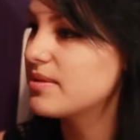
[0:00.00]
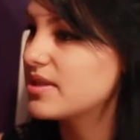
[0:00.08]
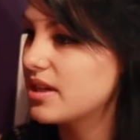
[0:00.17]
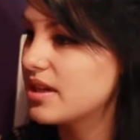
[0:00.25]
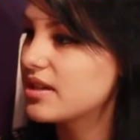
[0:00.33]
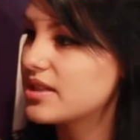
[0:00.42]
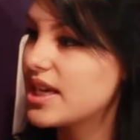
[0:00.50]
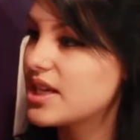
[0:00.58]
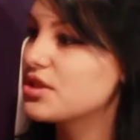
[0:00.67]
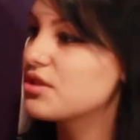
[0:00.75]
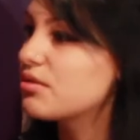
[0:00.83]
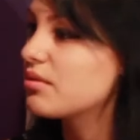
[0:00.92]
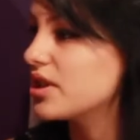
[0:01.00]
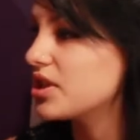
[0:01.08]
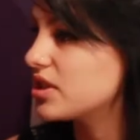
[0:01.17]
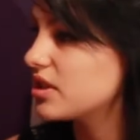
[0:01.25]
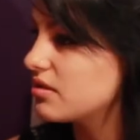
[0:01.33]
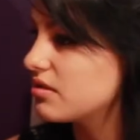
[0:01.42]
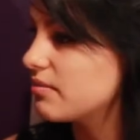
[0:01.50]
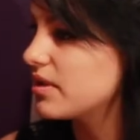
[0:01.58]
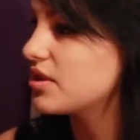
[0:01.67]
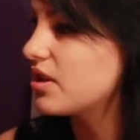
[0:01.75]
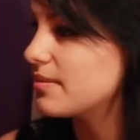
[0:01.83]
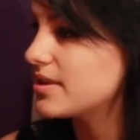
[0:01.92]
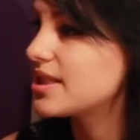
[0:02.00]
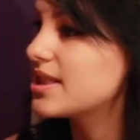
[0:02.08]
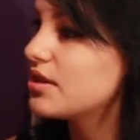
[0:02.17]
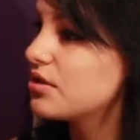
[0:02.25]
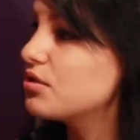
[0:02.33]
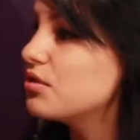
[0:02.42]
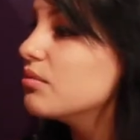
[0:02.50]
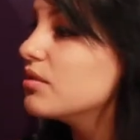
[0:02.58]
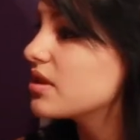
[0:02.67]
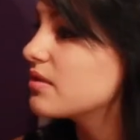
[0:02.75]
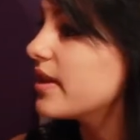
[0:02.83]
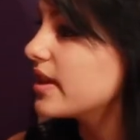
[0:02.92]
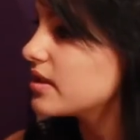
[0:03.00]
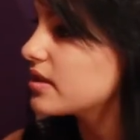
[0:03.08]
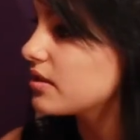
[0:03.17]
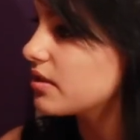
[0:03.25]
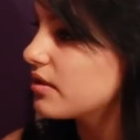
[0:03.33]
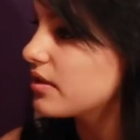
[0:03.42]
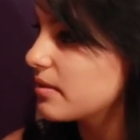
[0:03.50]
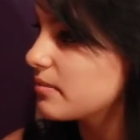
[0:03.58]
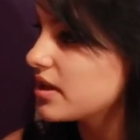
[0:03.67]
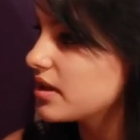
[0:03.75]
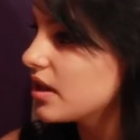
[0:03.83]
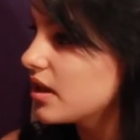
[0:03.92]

is not here to ask you questions. My job is to tell you what's meant, you know what I mean?